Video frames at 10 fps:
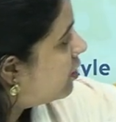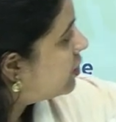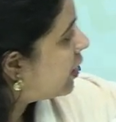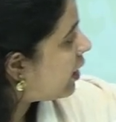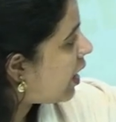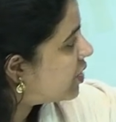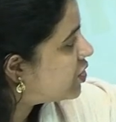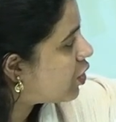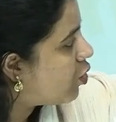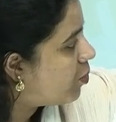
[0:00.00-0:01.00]
The
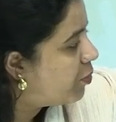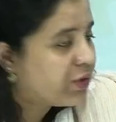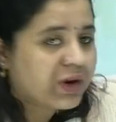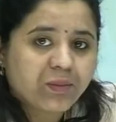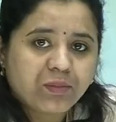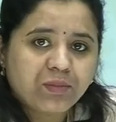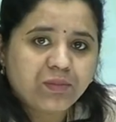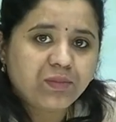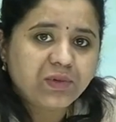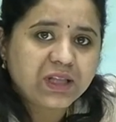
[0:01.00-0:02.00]
Rajagopuram,
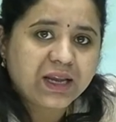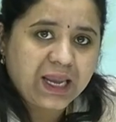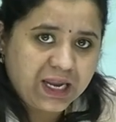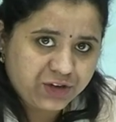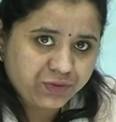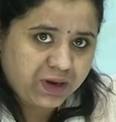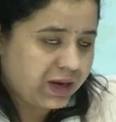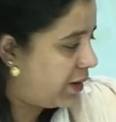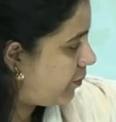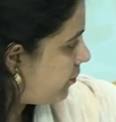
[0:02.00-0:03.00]
the
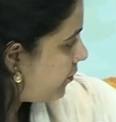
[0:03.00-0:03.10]
gateway.